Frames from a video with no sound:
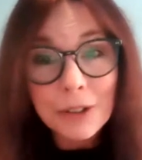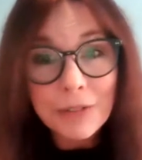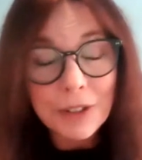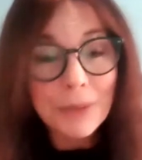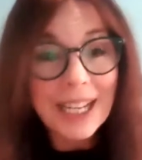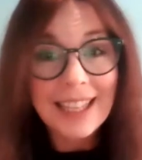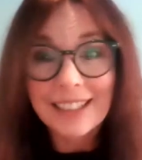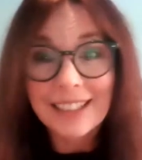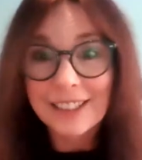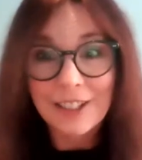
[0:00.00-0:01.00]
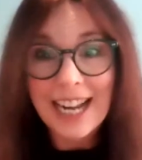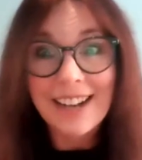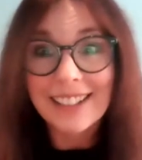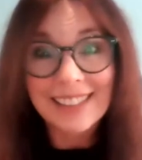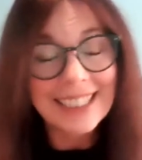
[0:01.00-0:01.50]
over the way things turn
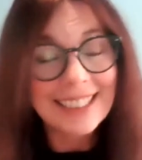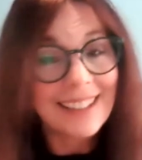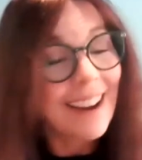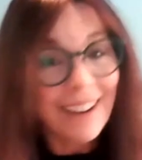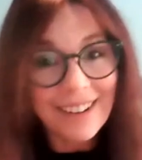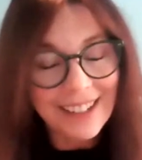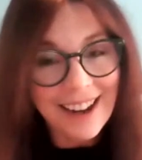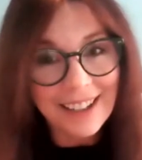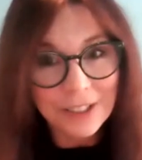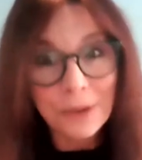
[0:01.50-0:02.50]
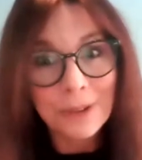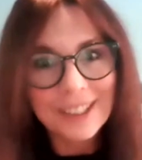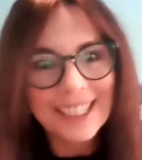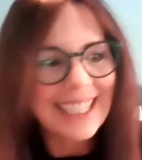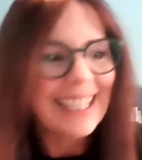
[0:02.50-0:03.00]
out, at least not
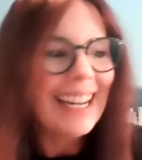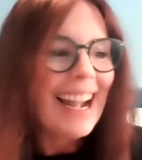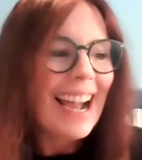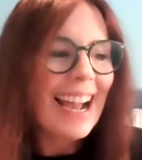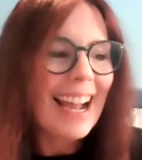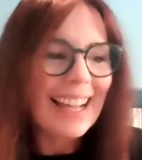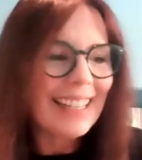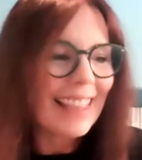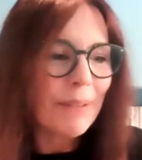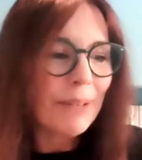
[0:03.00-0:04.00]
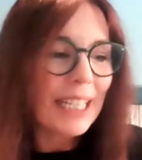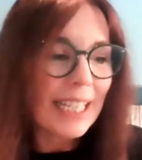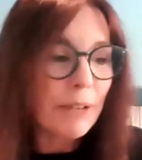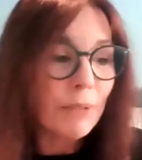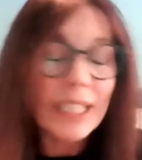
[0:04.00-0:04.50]
totally, and that we can
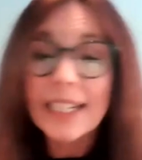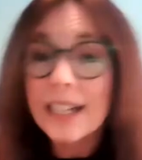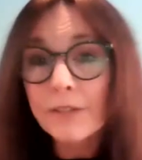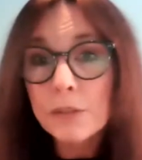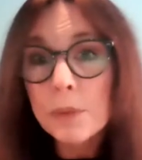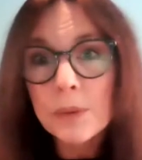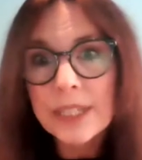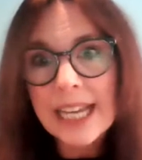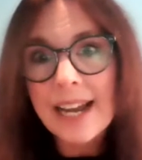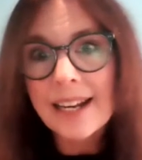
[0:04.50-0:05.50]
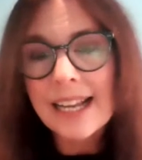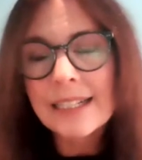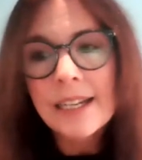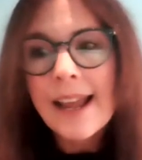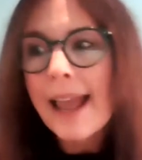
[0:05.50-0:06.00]
get really comfortable with that
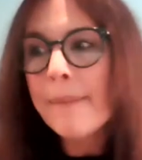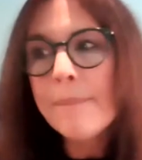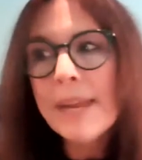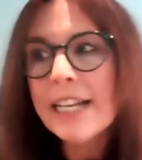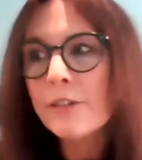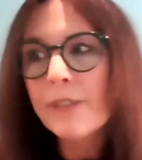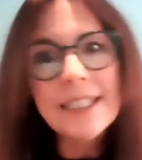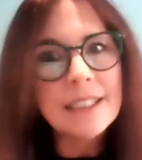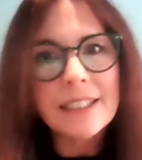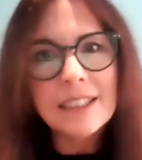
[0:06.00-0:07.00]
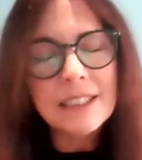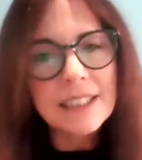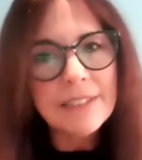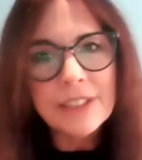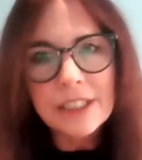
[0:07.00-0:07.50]
and make great
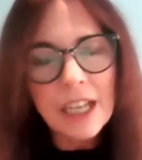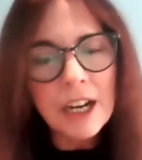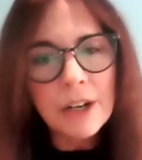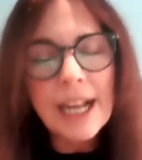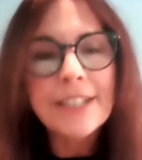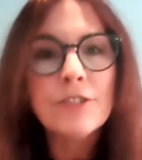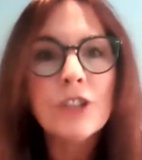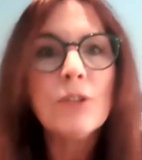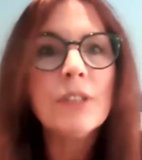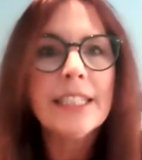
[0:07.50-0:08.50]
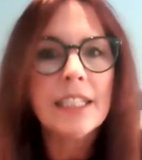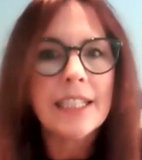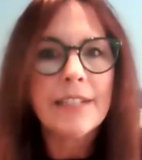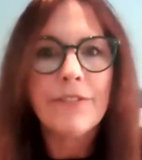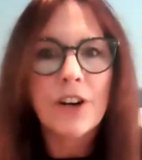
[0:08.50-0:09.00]
decisions even so. And you don't need to
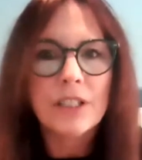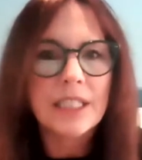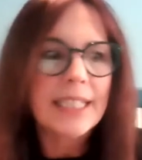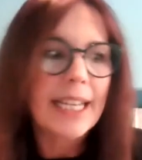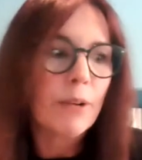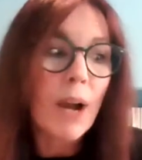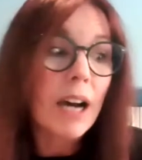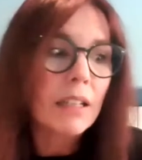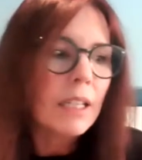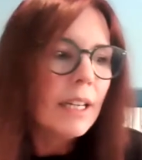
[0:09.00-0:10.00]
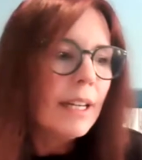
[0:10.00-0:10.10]
default to saying, well,